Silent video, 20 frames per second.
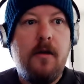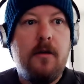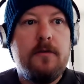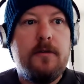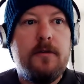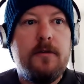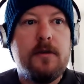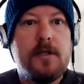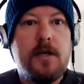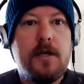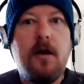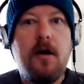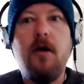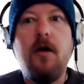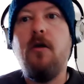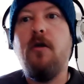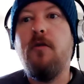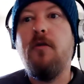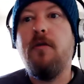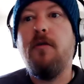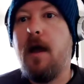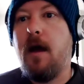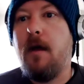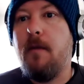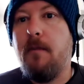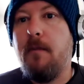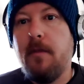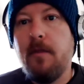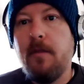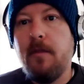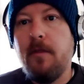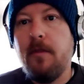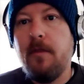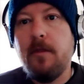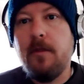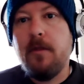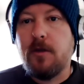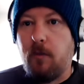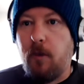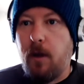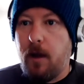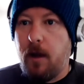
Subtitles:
they'll say, "Oh yeah, this is great.